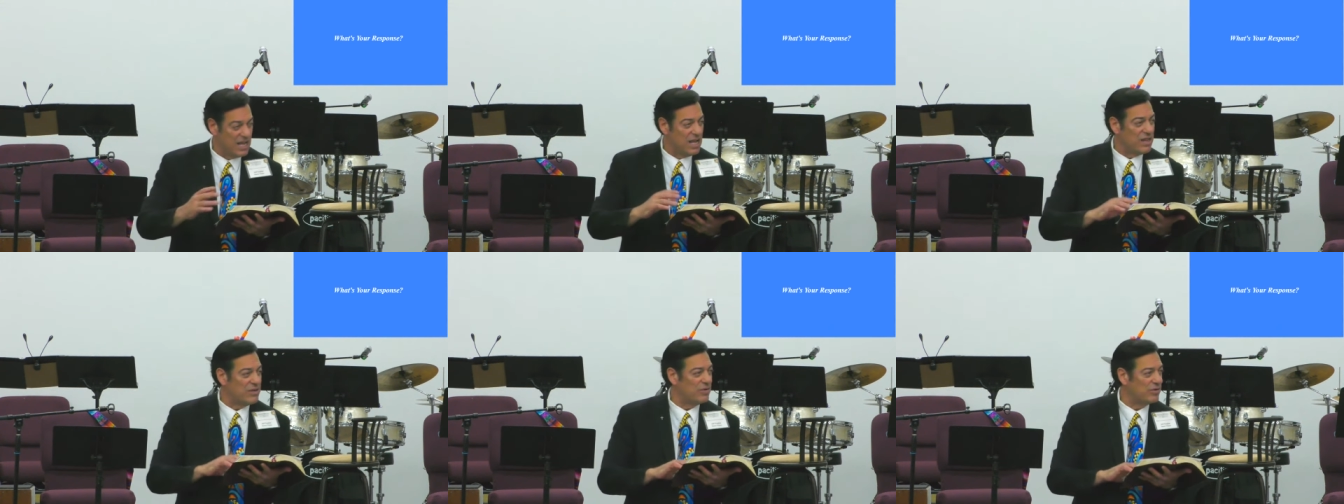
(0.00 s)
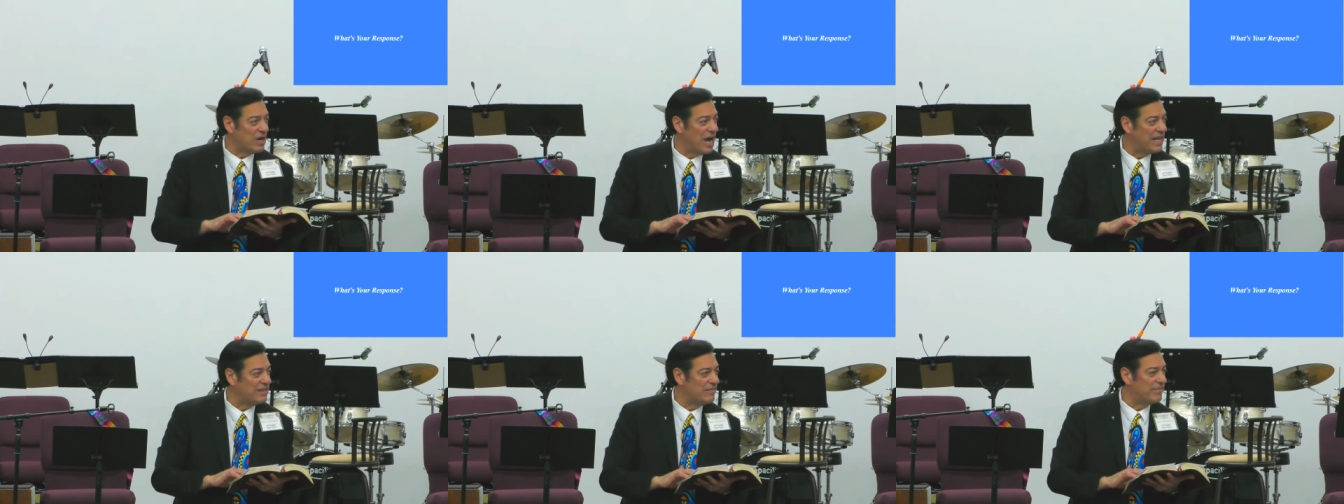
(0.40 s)
through
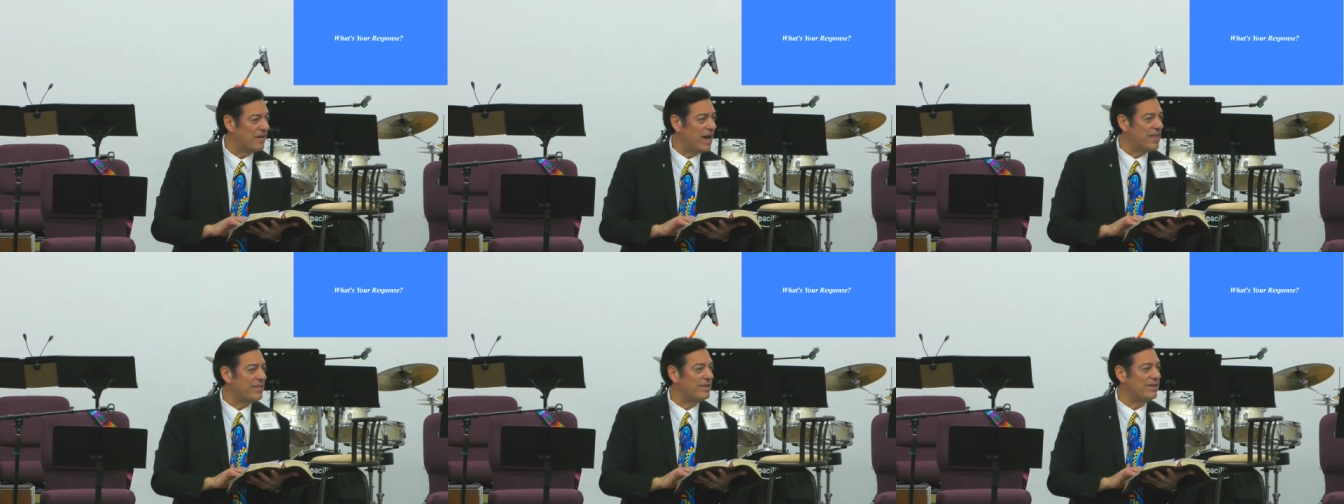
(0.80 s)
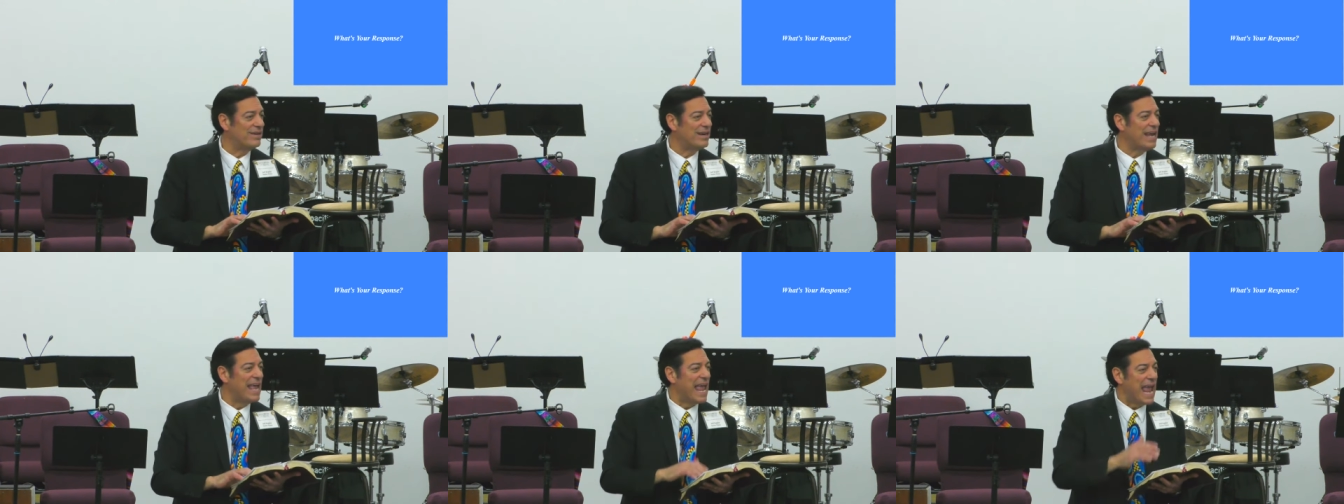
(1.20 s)
God the Father,
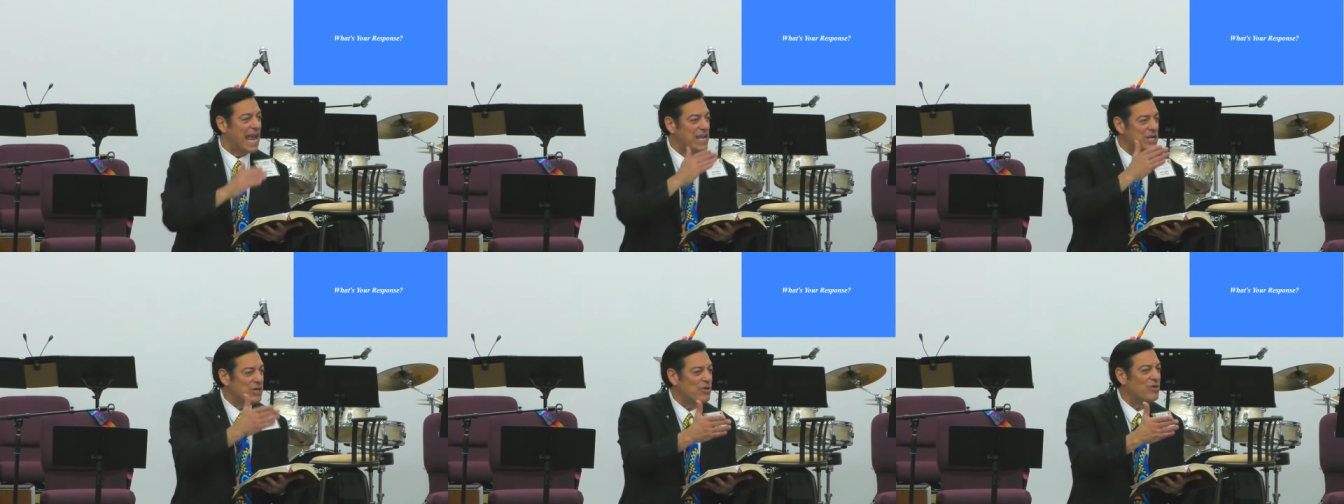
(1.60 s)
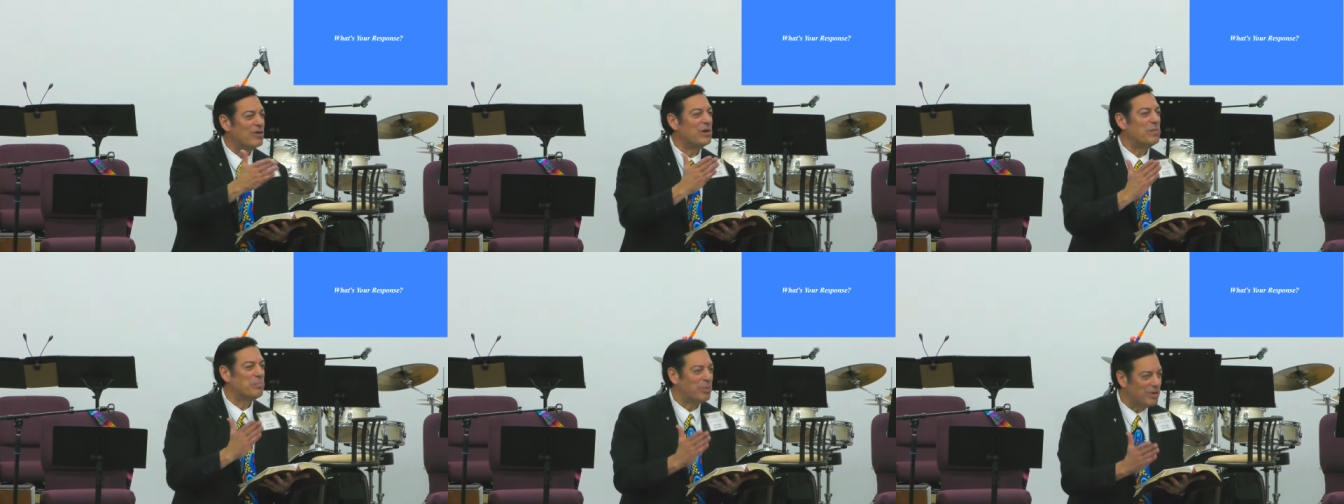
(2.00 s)
and your
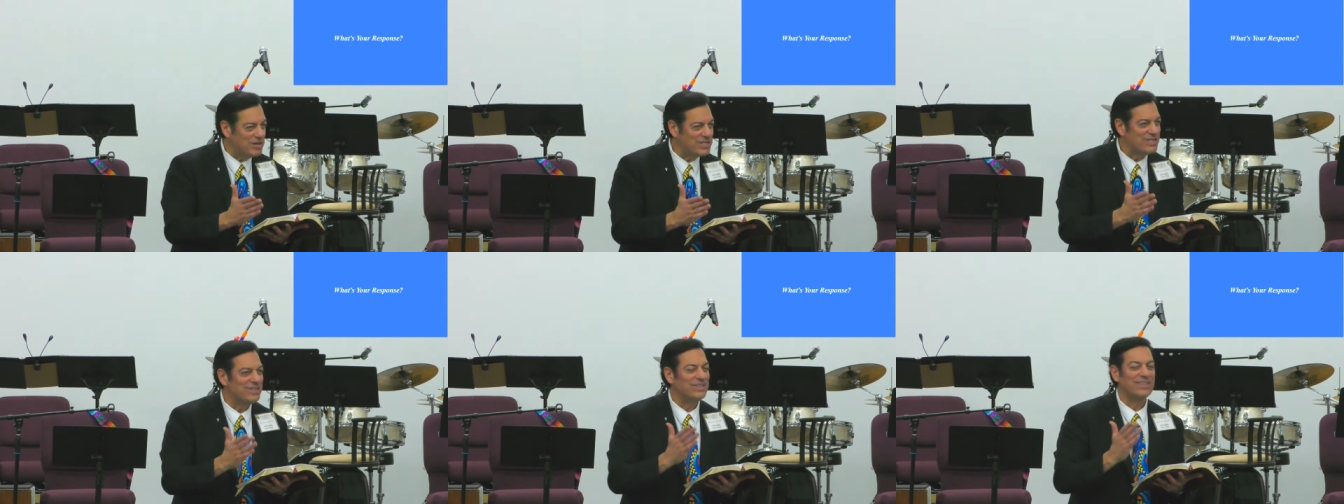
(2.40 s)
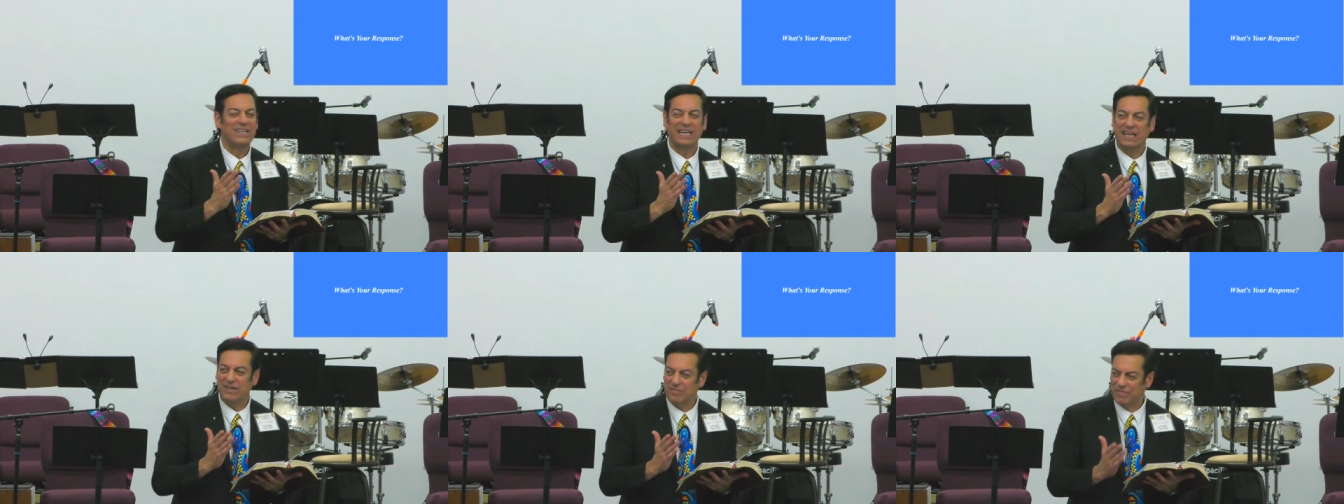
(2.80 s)
personal
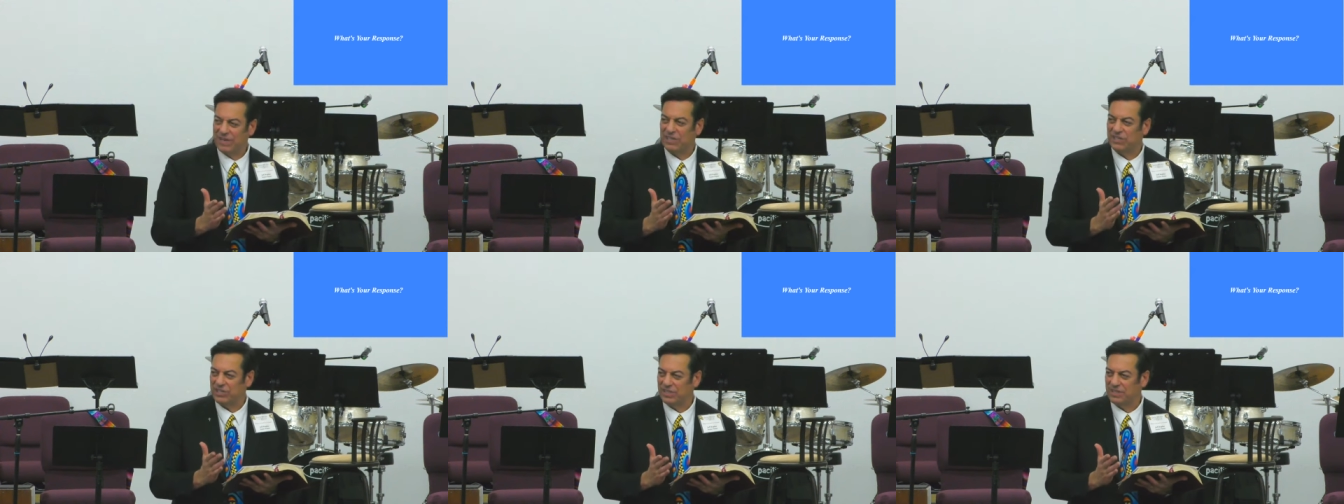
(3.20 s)
conviction.